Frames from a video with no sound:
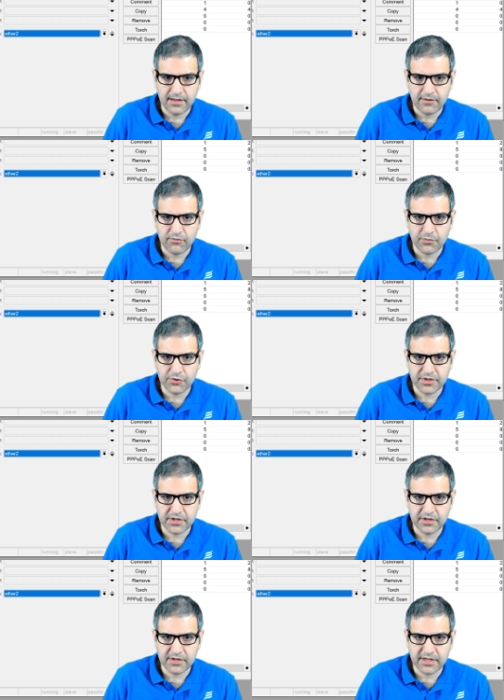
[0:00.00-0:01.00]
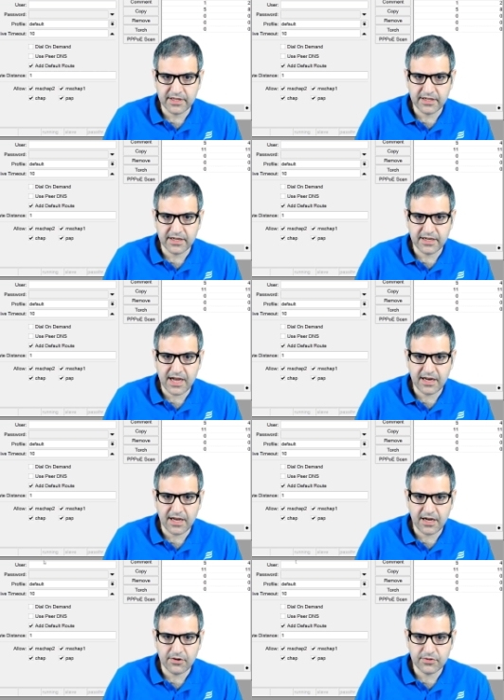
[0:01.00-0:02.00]
we put it here and then the dial
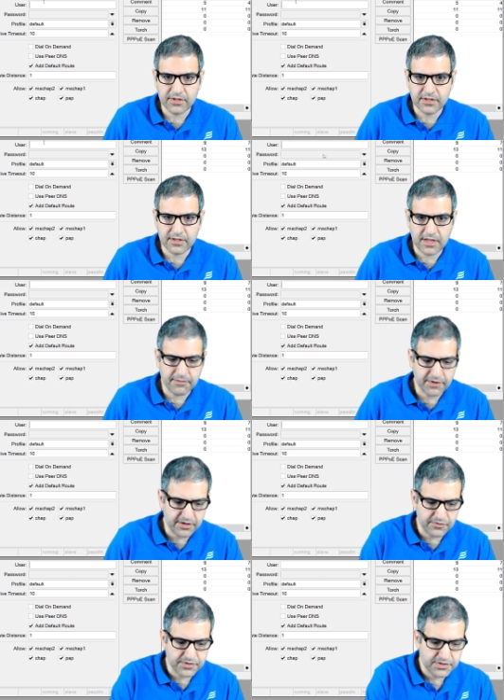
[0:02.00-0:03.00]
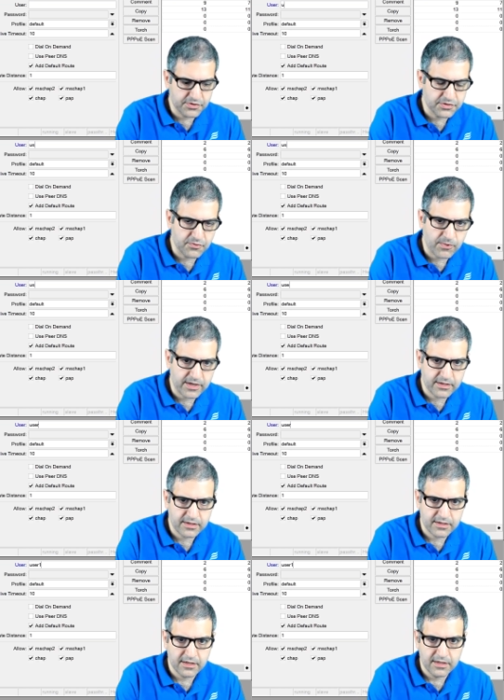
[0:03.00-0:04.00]
out I'm going to use user1
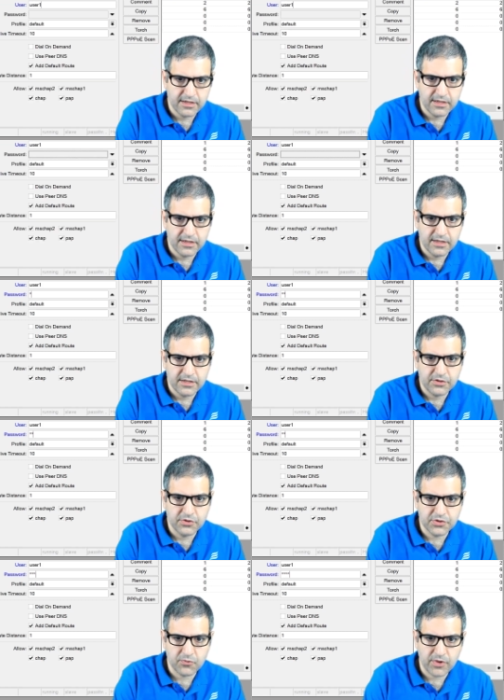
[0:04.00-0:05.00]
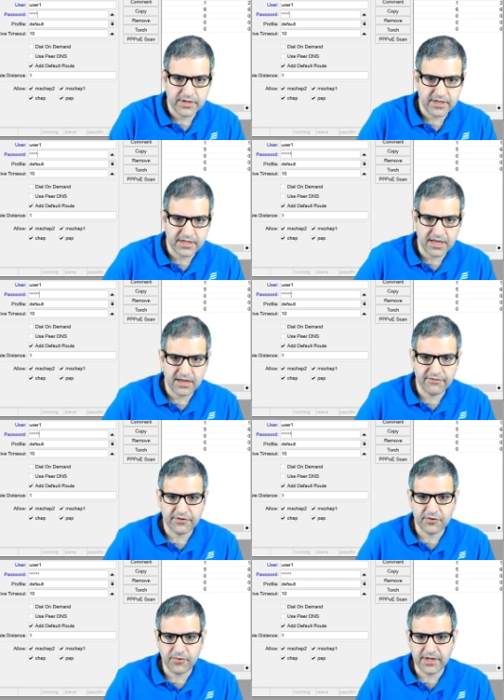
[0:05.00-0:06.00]
user1 that I have
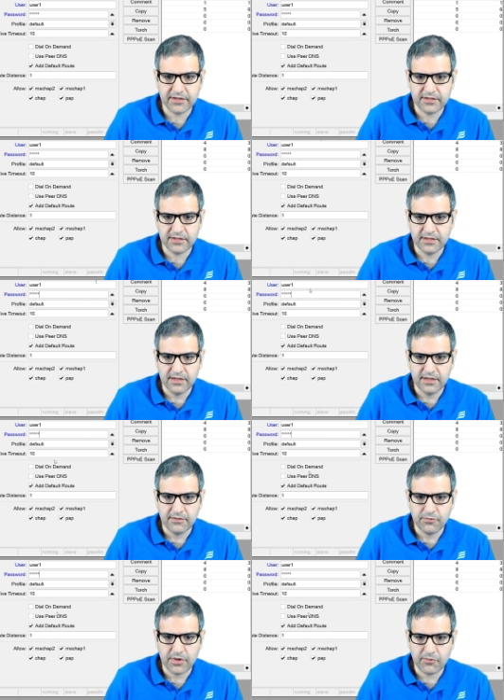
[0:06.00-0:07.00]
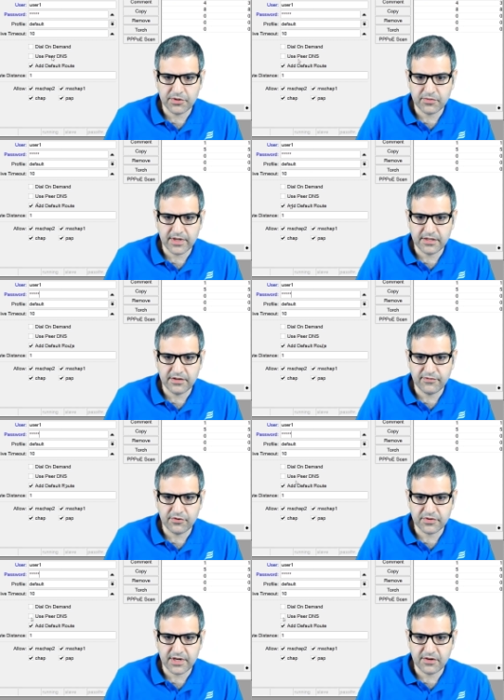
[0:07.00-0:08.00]
created I want to get
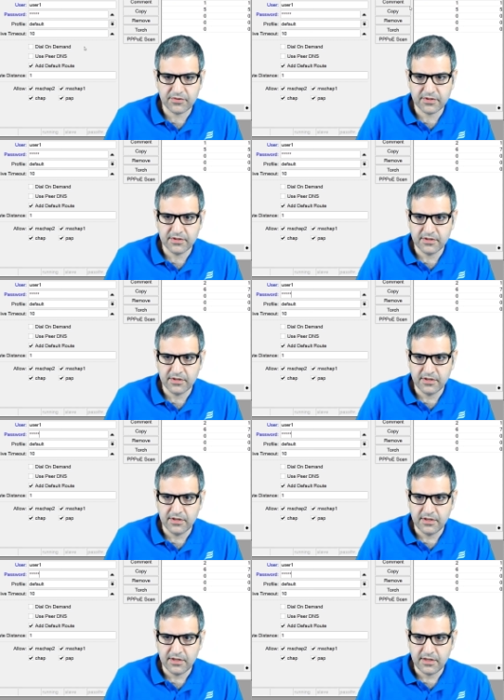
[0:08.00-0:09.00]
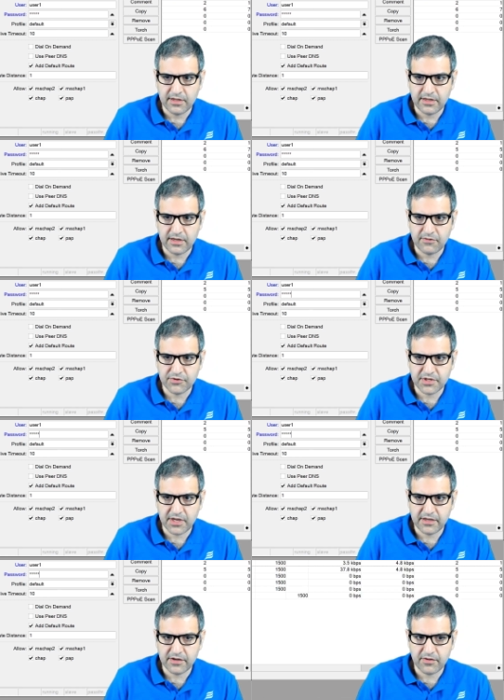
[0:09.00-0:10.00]
default route and then I will
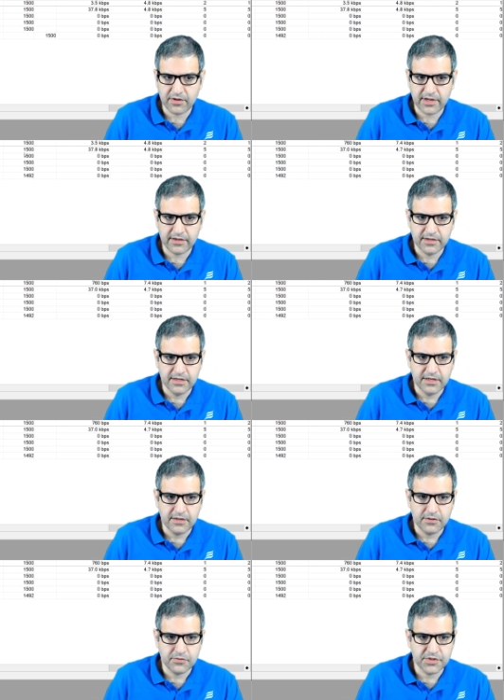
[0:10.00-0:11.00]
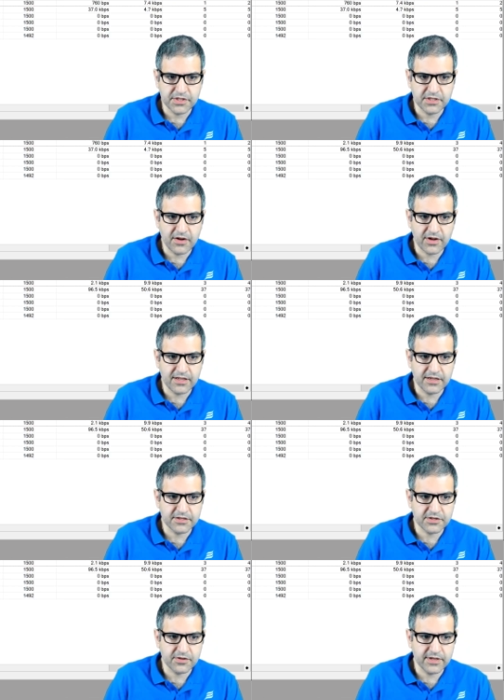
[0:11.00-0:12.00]
say here okay you see directly
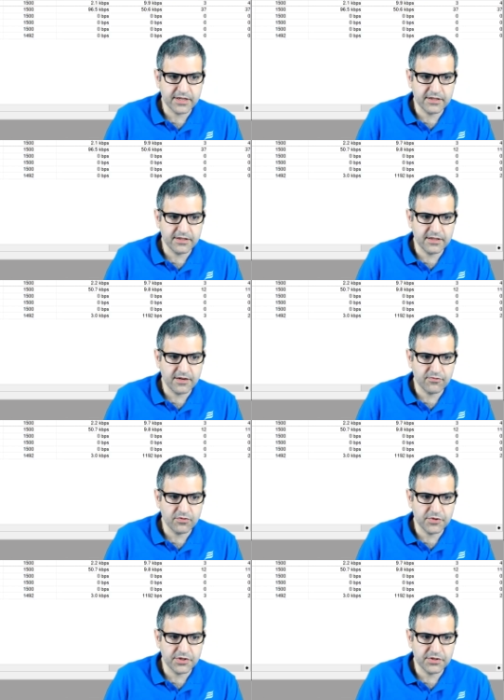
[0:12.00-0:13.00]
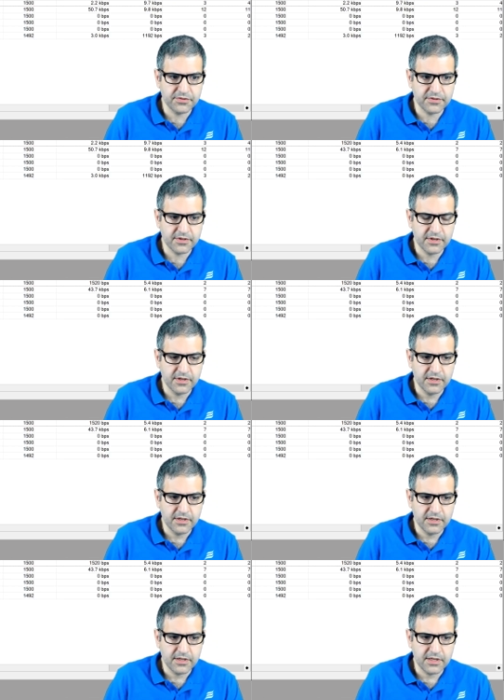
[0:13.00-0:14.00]
it's connected now to be sure
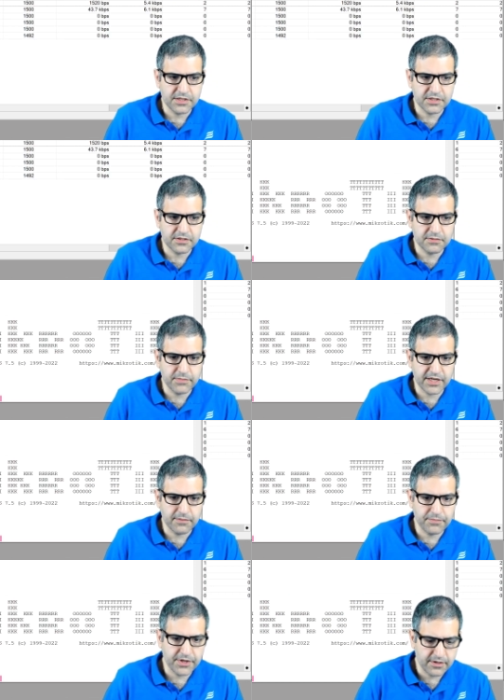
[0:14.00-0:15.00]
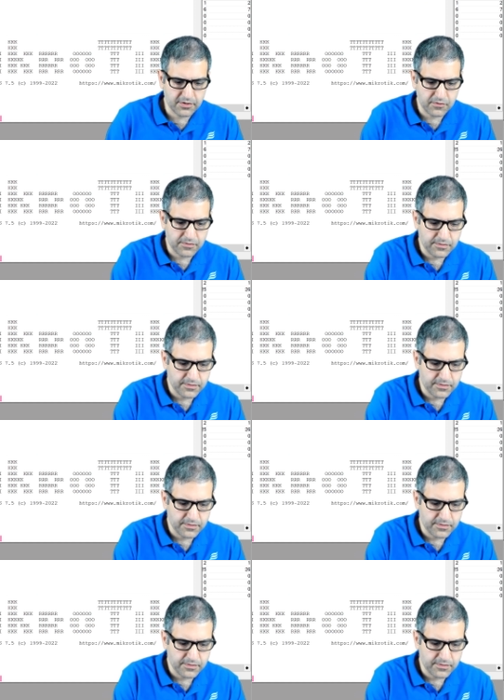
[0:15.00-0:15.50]
let's make a ping to